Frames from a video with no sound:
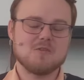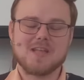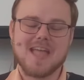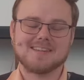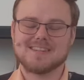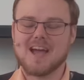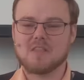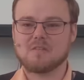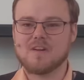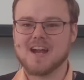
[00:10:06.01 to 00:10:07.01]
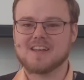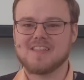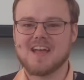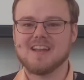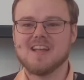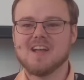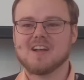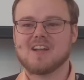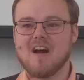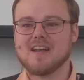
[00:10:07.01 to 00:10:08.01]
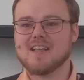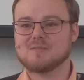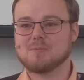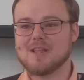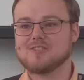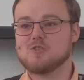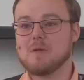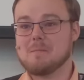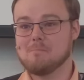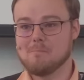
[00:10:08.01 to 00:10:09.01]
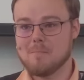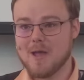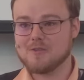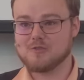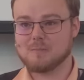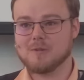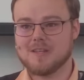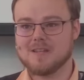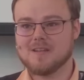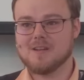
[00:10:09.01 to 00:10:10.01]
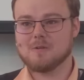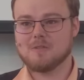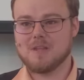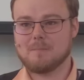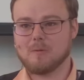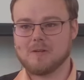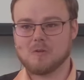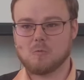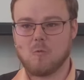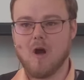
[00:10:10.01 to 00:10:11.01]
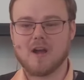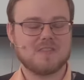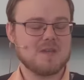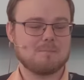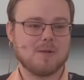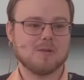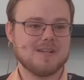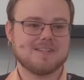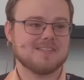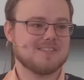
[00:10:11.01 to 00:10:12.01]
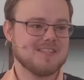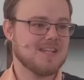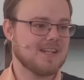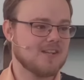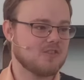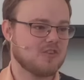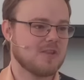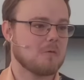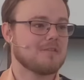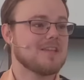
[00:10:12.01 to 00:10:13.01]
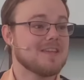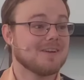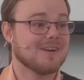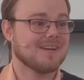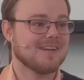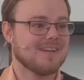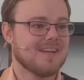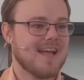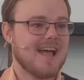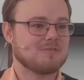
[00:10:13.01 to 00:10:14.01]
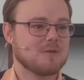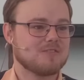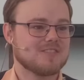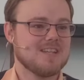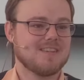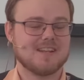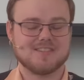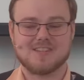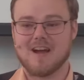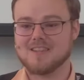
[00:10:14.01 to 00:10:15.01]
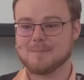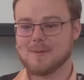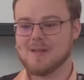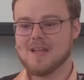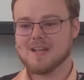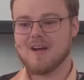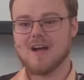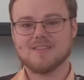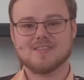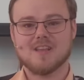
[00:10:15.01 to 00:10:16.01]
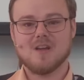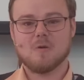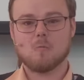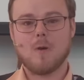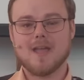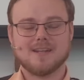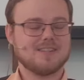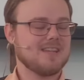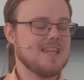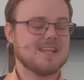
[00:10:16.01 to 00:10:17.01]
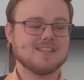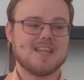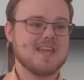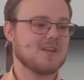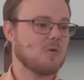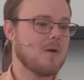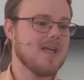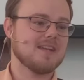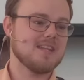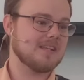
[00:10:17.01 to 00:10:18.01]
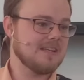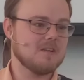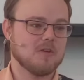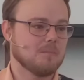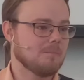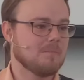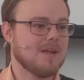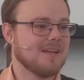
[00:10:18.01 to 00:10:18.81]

you can't deny the fact that God has blessed you immeasurably or the ability to walk, the ability to see and get yourself here. As we've seen, that is God's, abil- God's way to, He can take it away and He can give it.